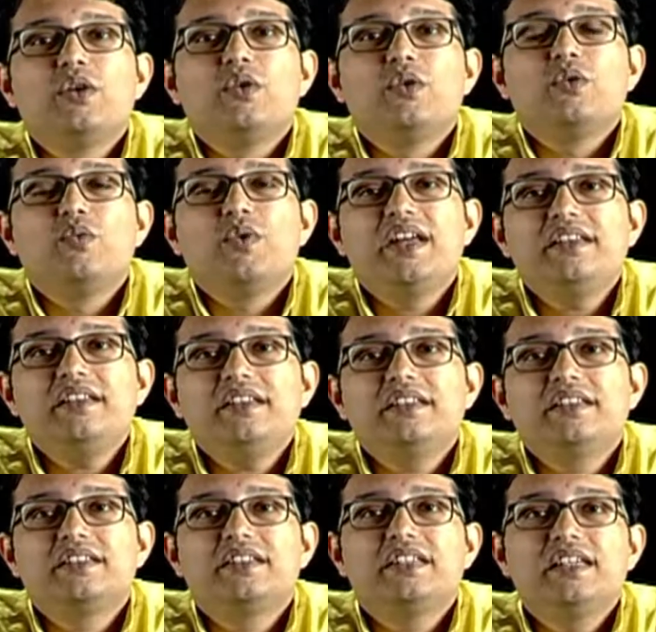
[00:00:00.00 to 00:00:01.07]
When the
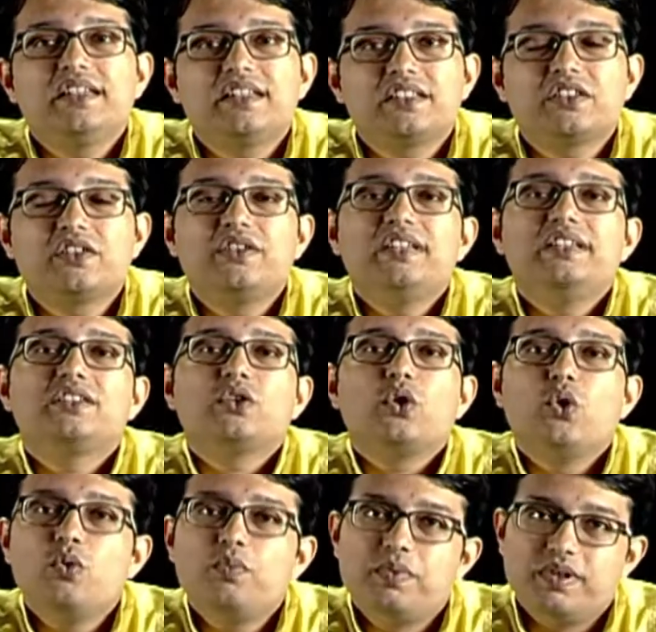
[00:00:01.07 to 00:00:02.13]
theater screens
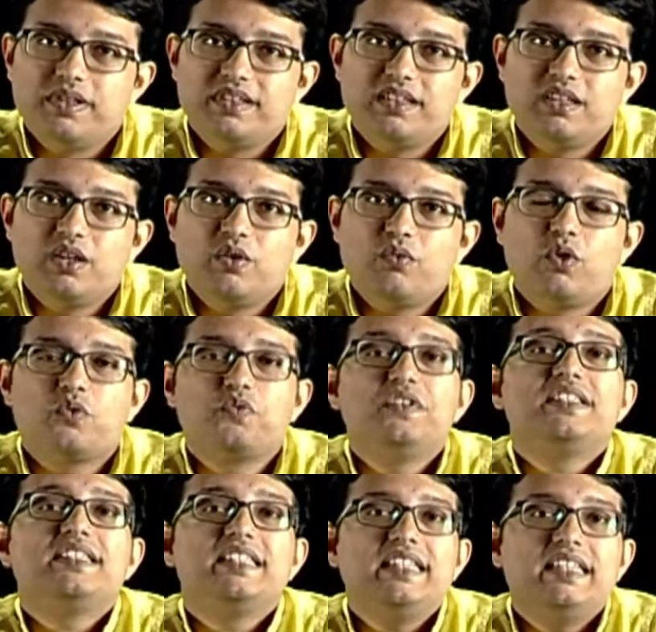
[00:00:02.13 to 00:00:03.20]
open, what we
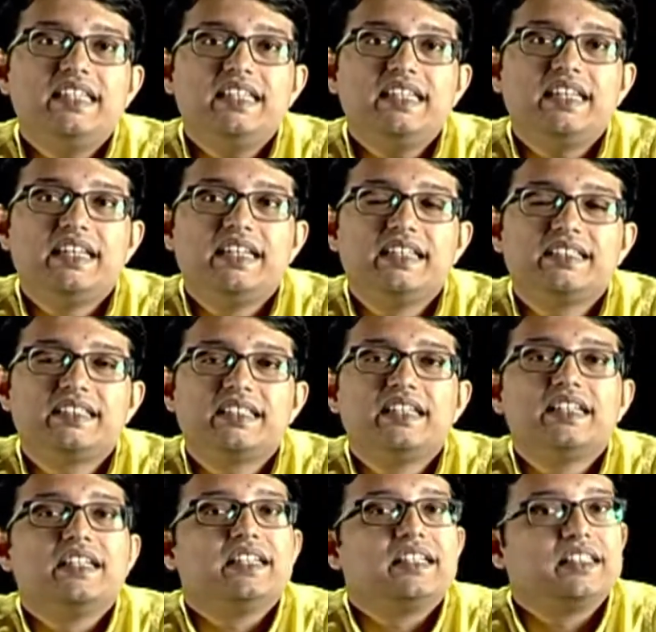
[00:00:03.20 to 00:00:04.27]
see is
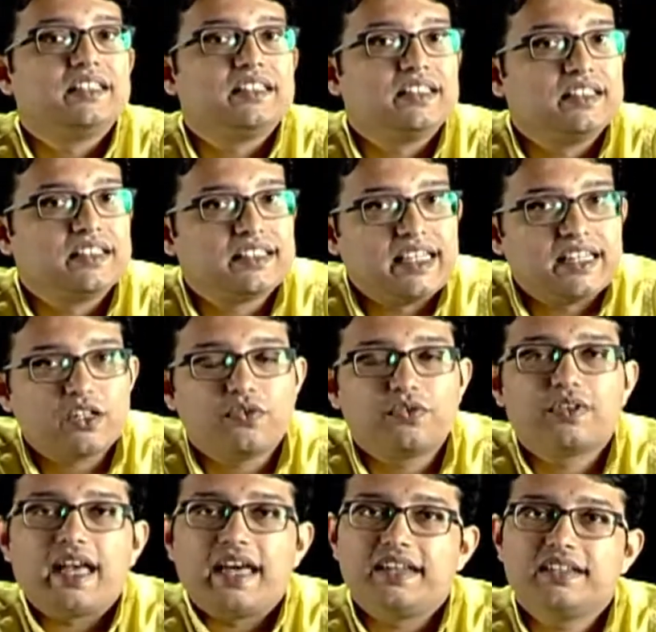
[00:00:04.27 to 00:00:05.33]
the set of
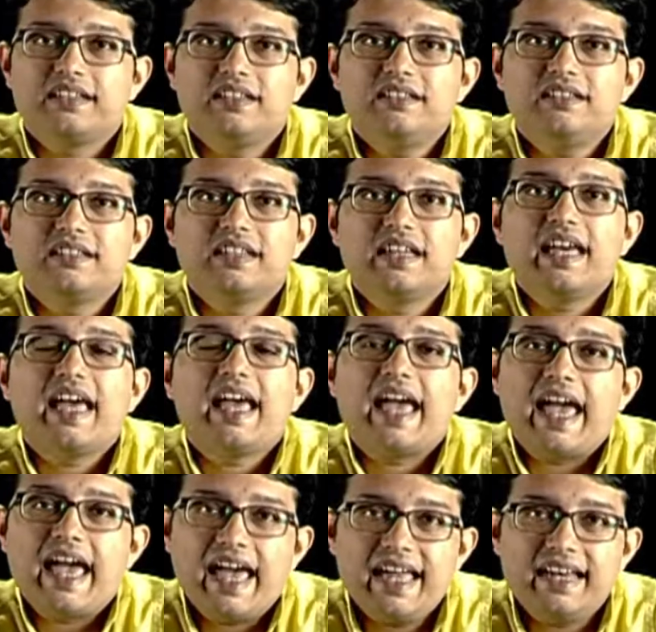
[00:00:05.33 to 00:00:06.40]
characters
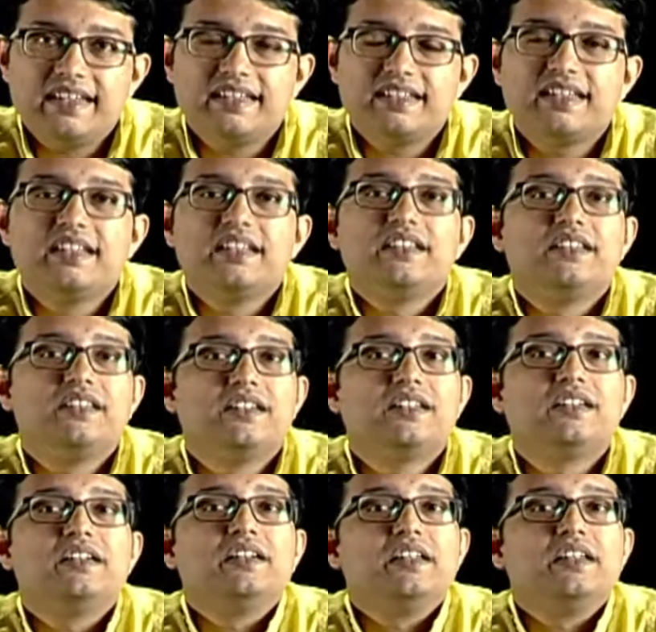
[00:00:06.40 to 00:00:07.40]
and the